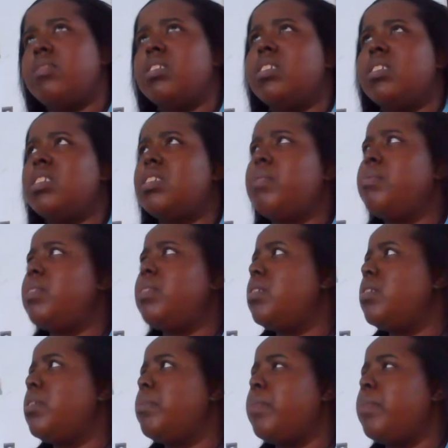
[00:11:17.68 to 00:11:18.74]

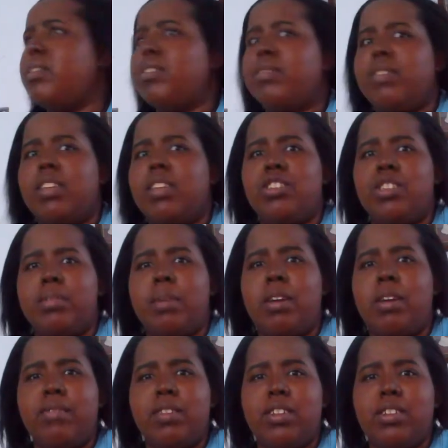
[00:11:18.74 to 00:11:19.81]
something about the relationship. I
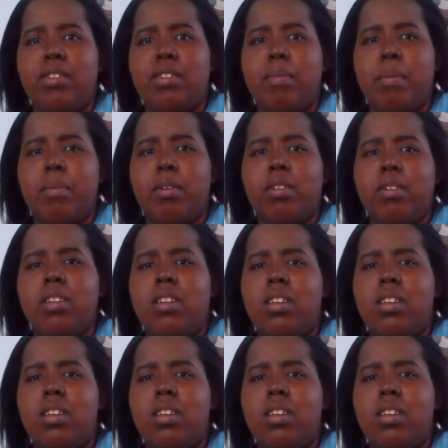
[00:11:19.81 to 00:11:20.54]
really don't remember.